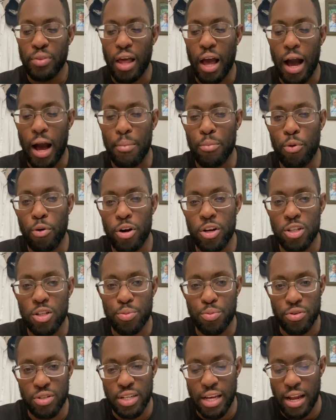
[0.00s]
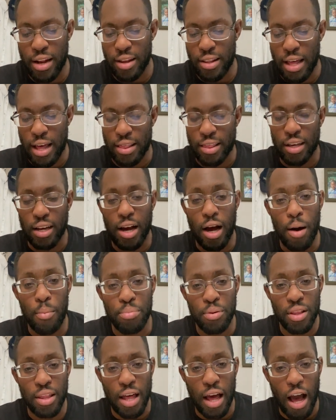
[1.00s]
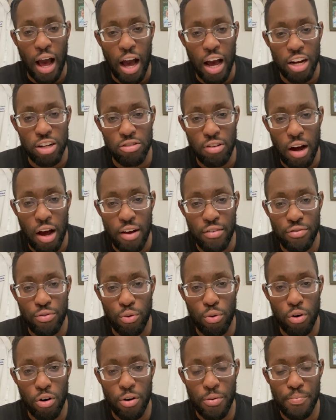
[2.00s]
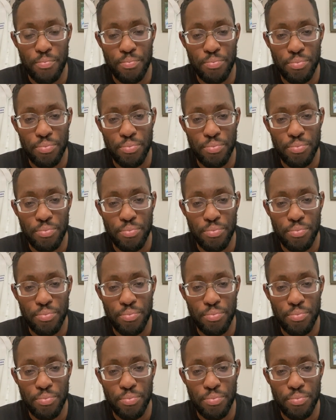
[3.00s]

I'm going to pretend that the company that I drive for